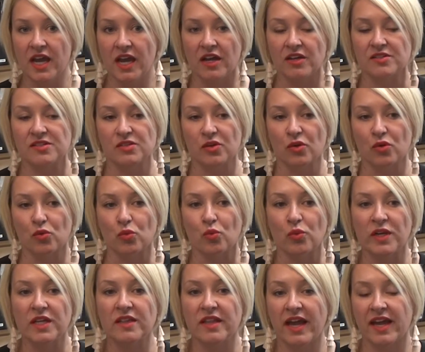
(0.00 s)
And so
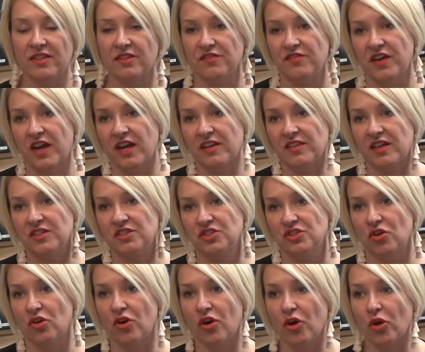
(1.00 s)
we like the fact that
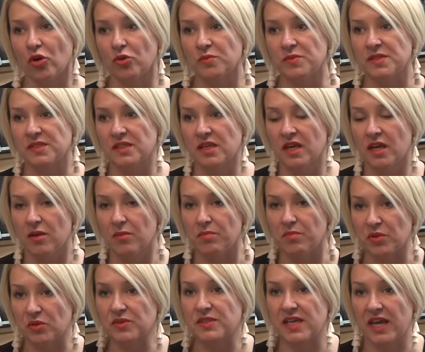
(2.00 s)
Shaw Homes
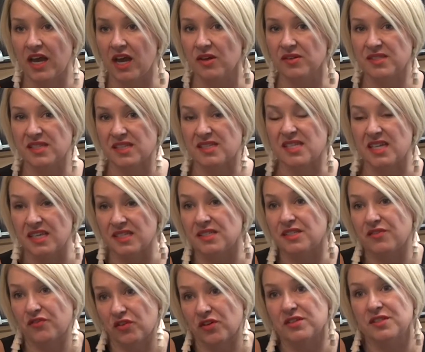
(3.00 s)
builds a house that's
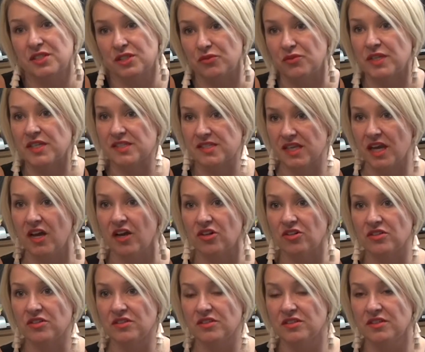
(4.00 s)
easy for us to resell,